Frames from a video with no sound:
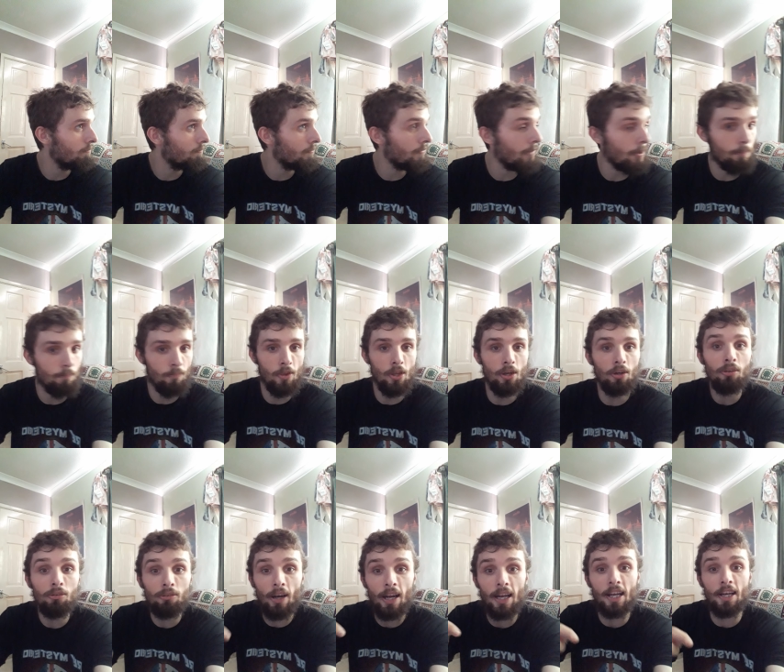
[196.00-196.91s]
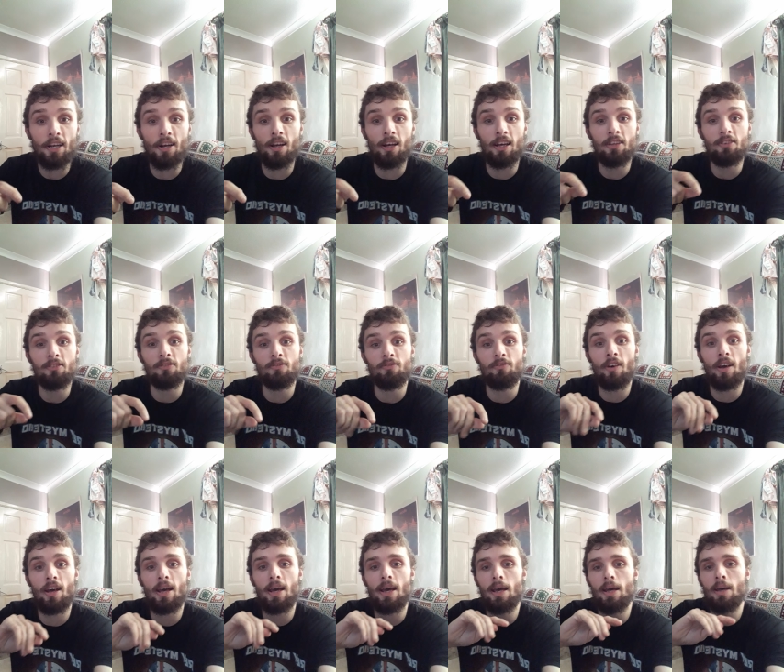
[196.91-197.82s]
the you'll recognise
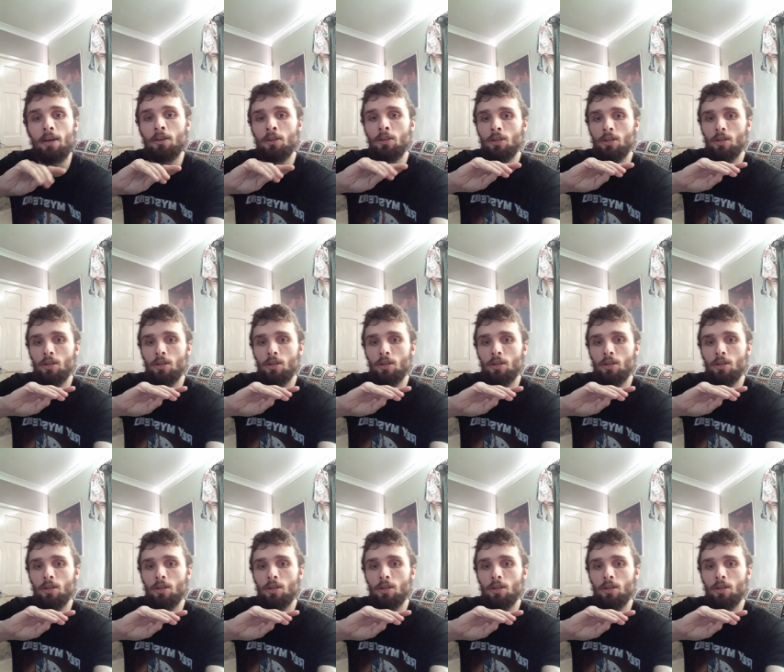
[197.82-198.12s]
their